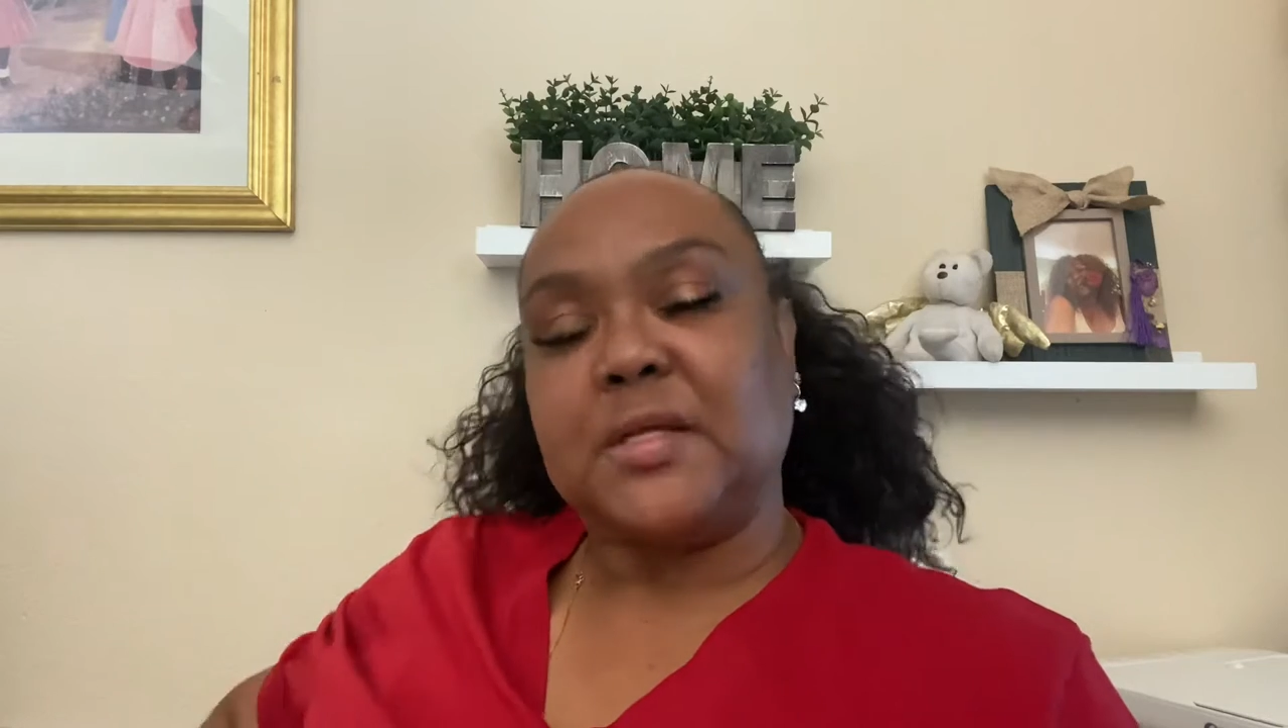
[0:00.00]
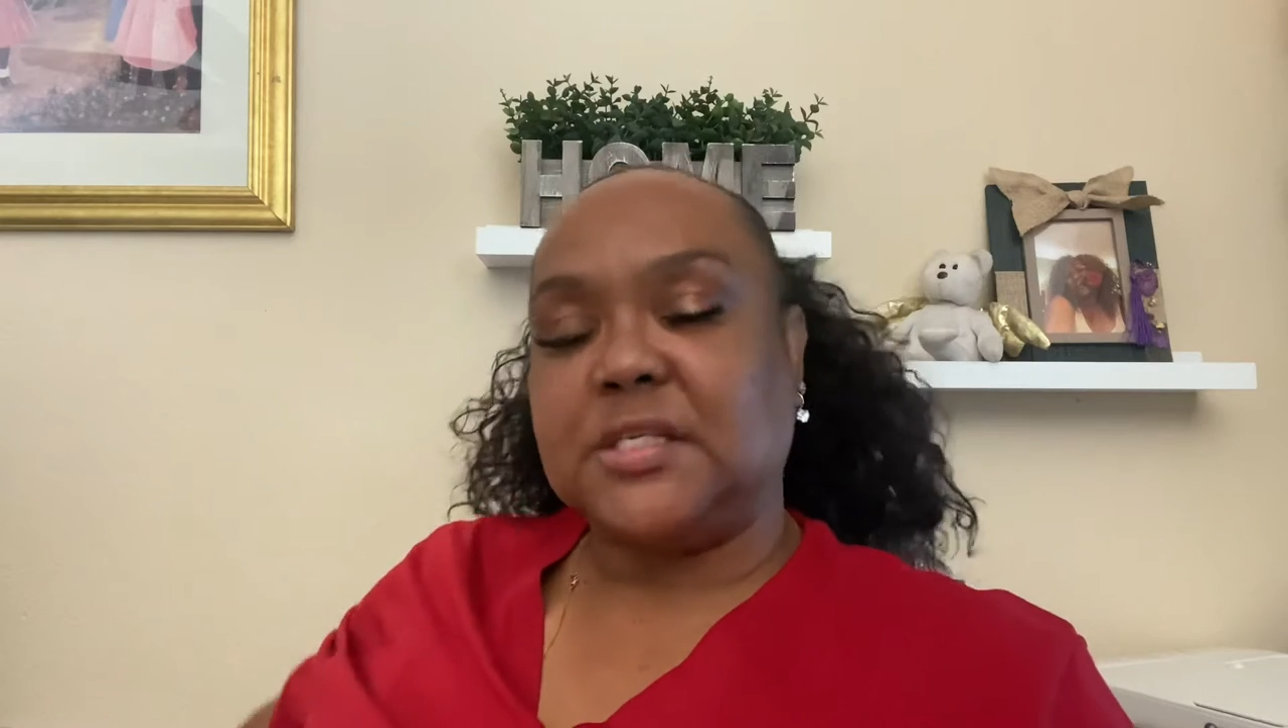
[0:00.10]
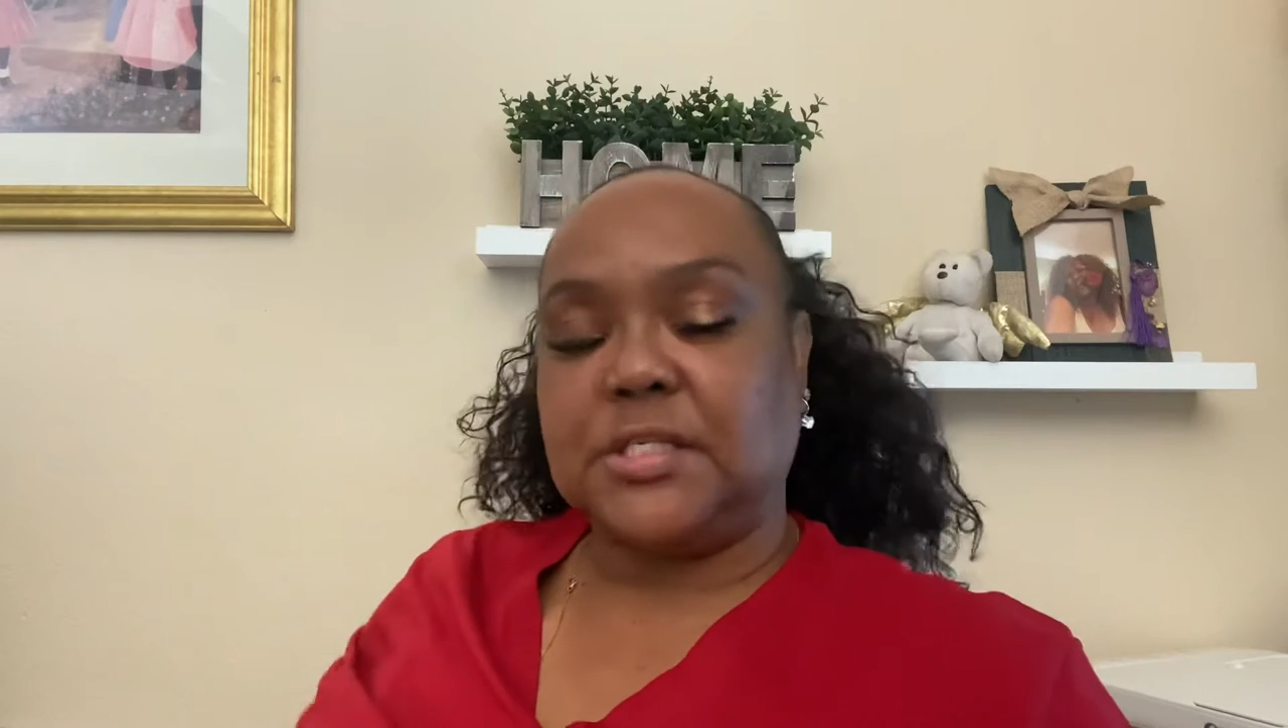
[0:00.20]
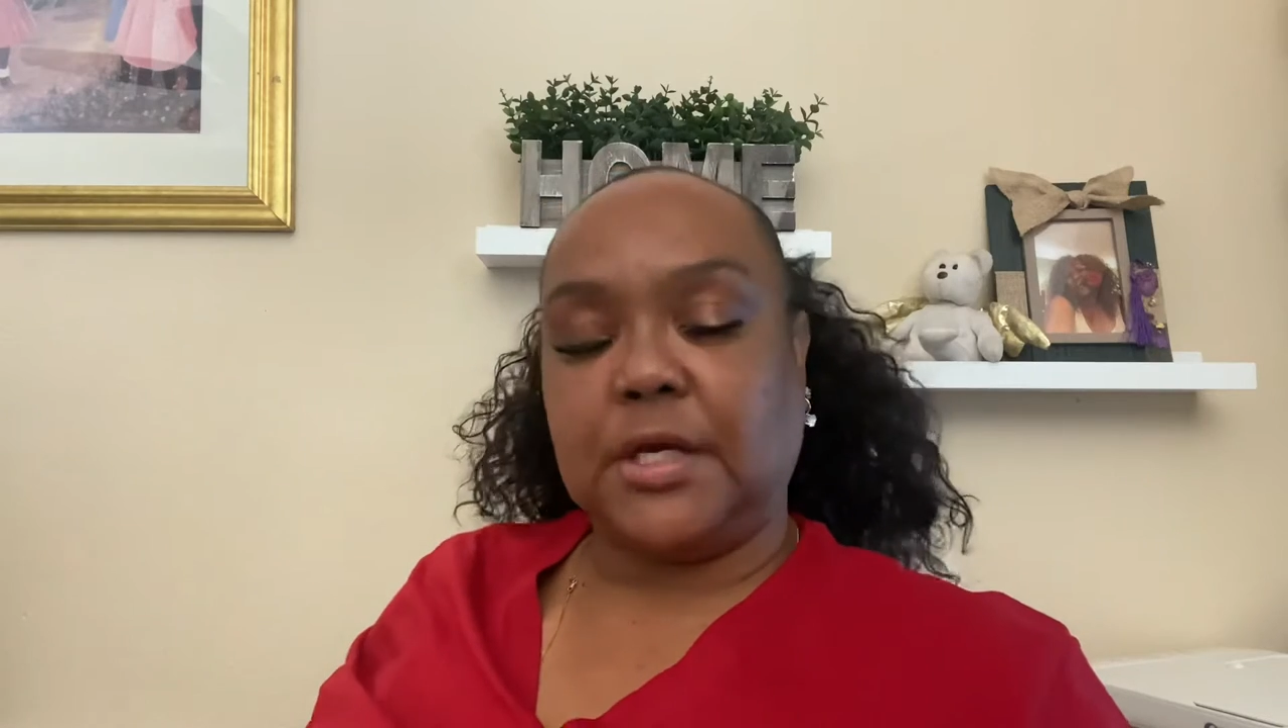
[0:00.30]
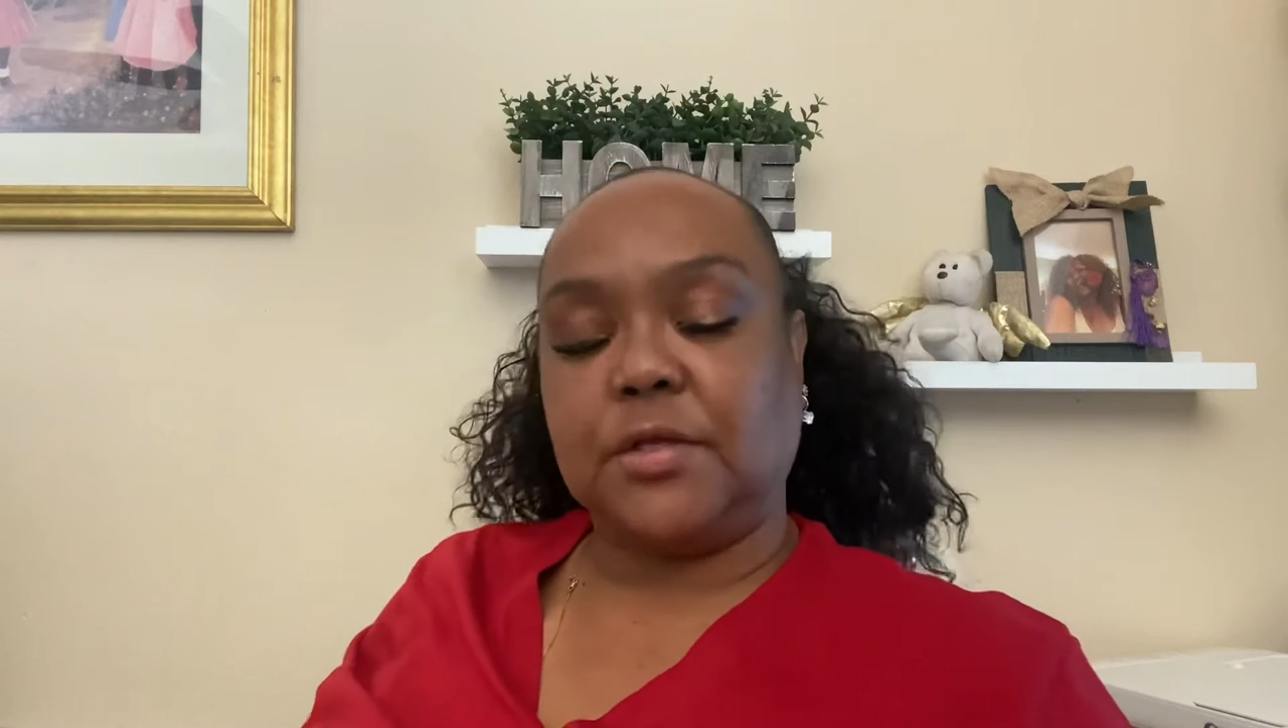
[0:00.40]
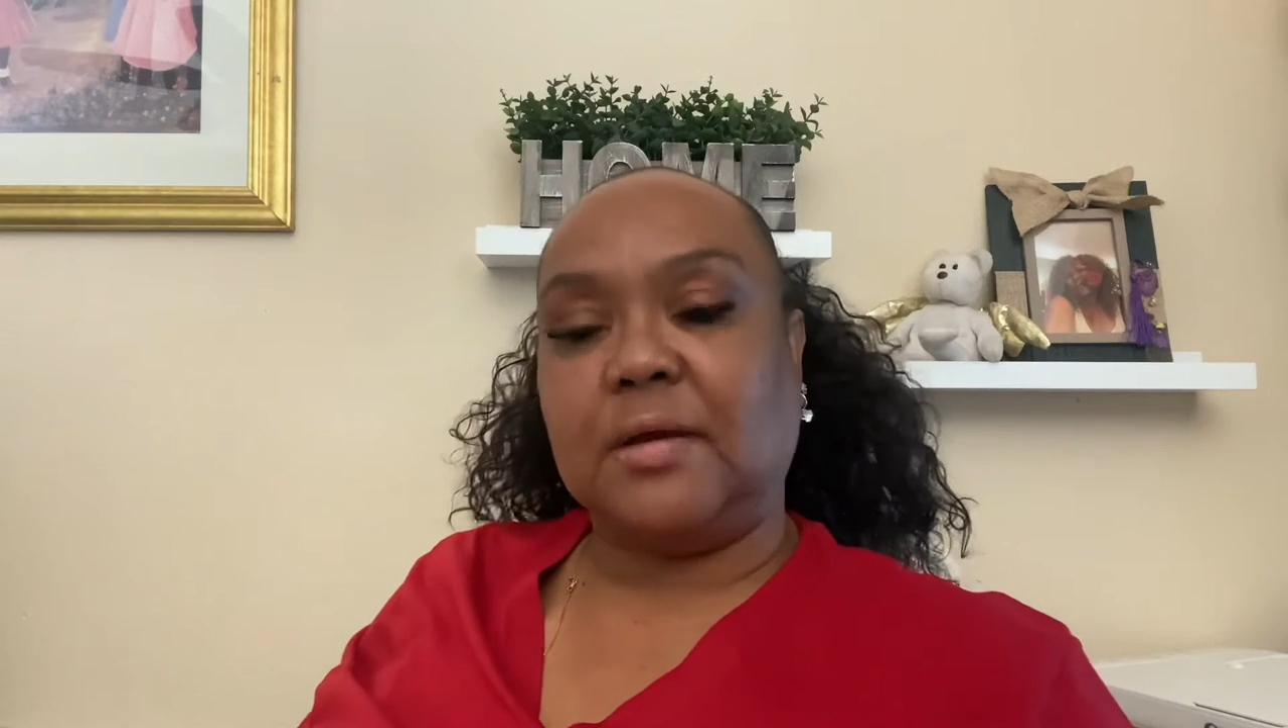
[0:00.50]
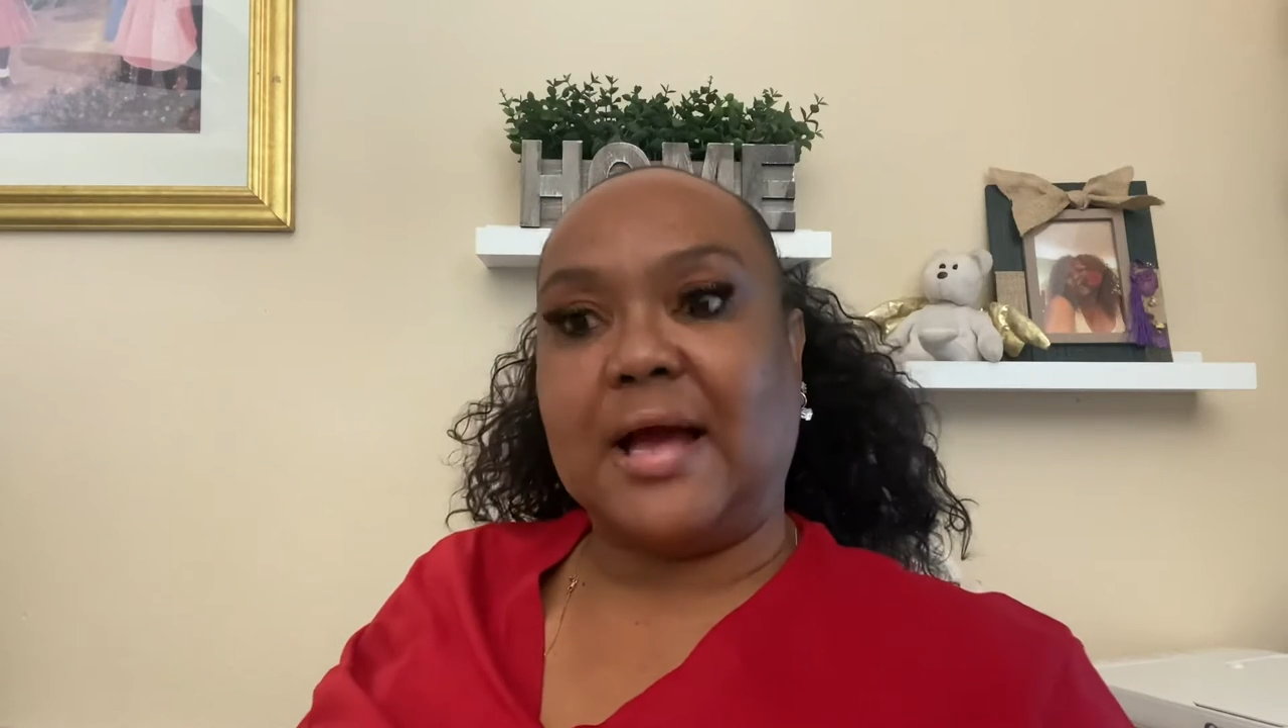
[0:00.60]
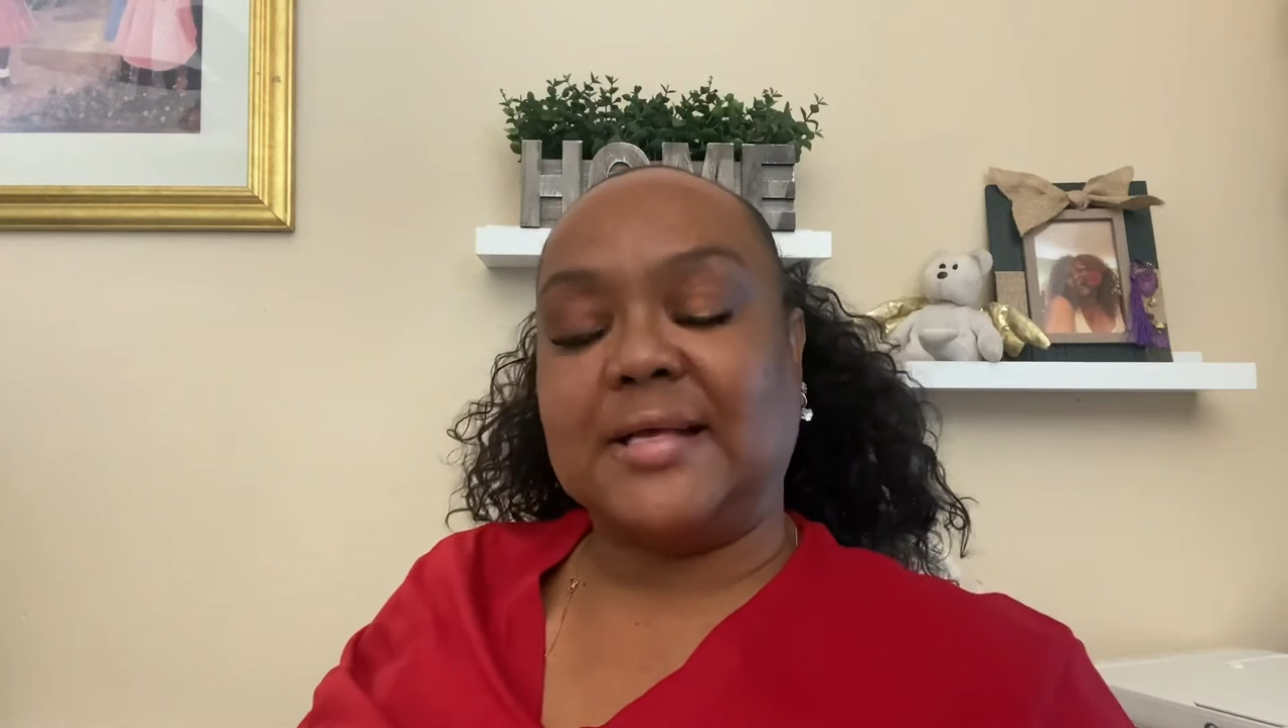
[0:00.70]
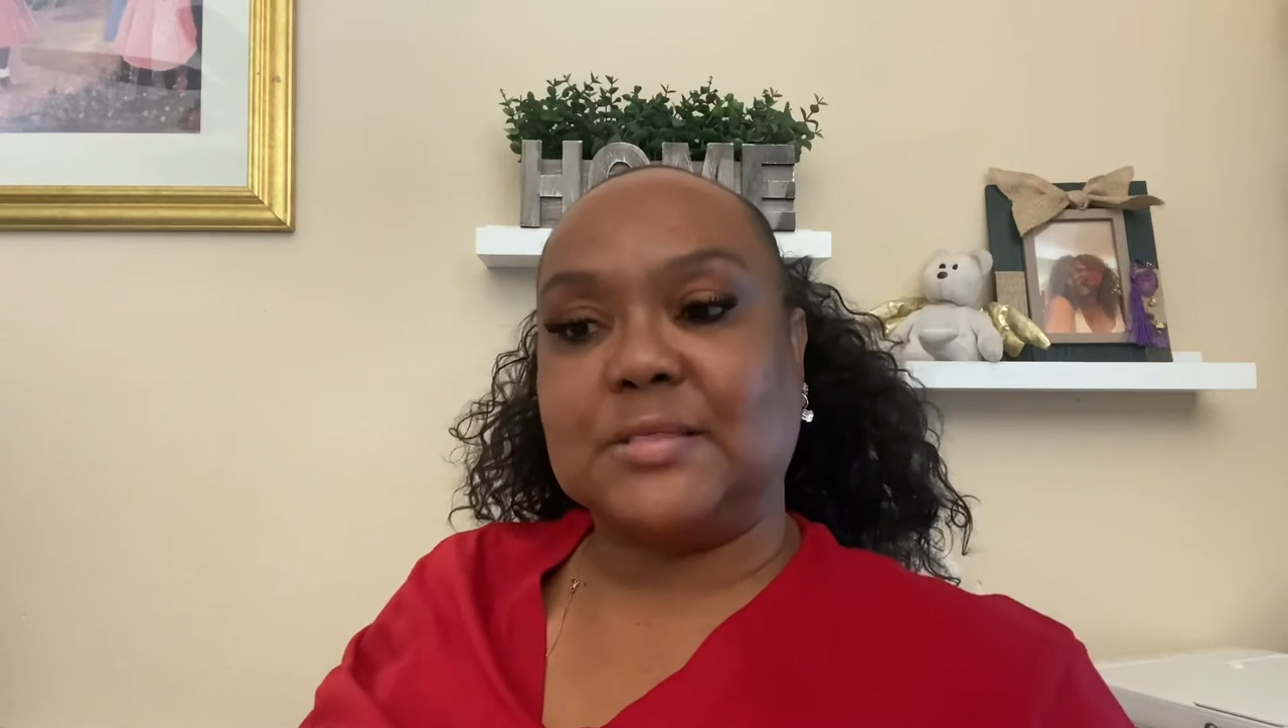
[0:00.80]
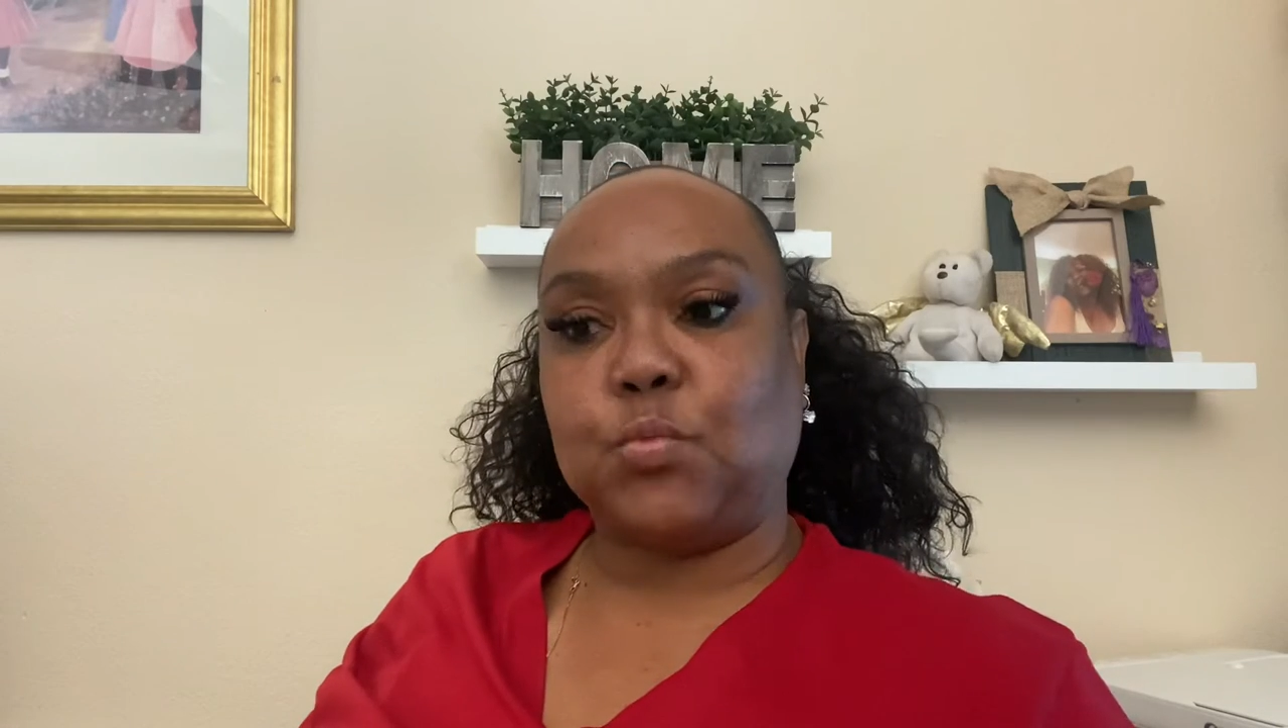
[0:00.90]
to tell you
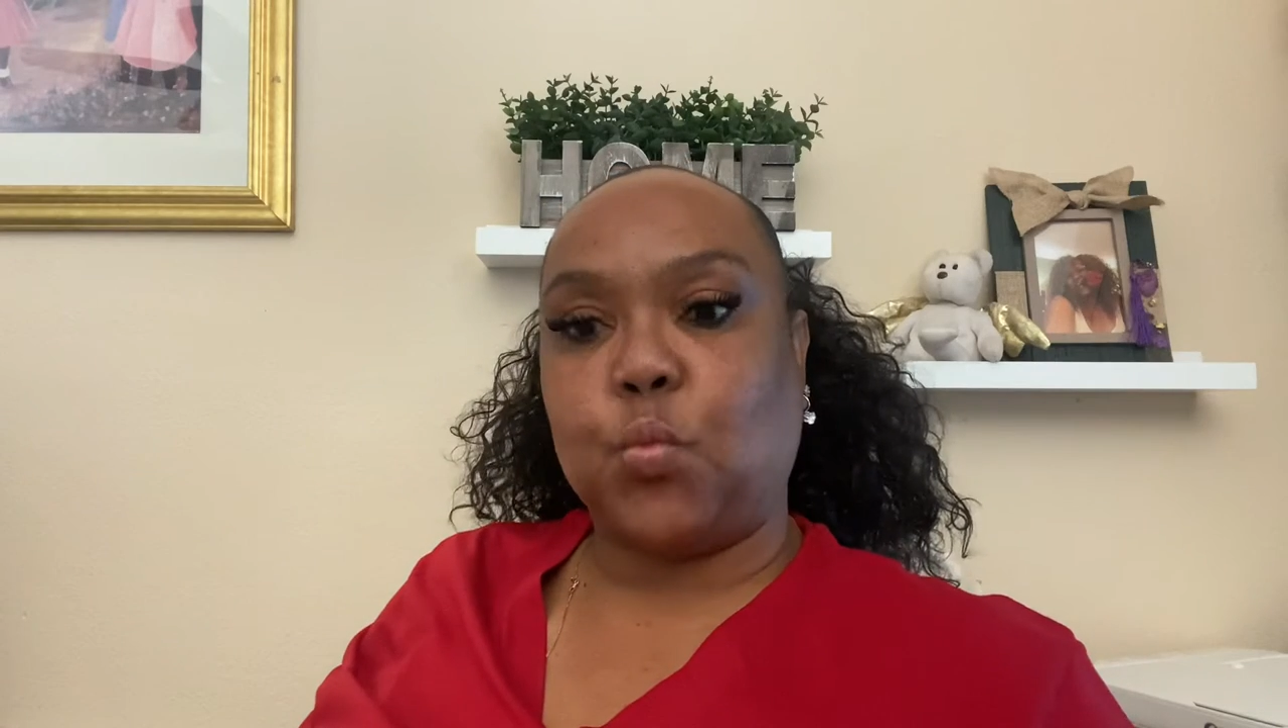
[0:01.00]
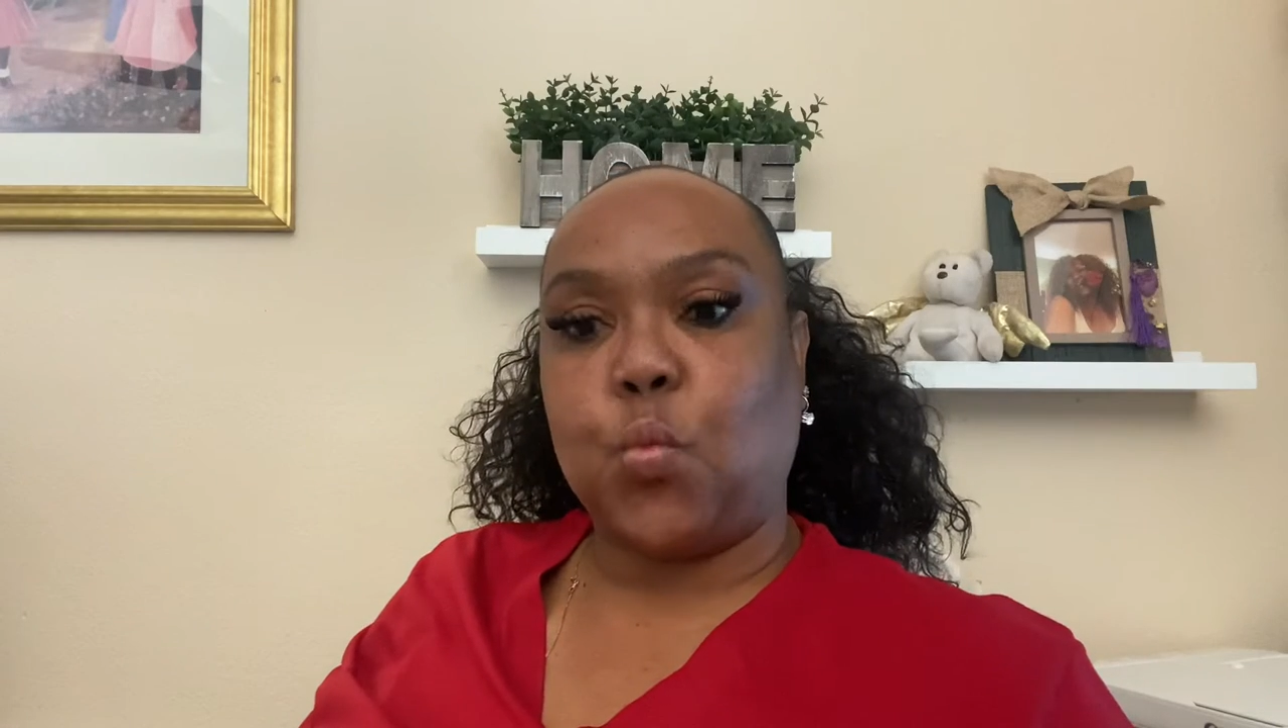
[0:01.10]
guys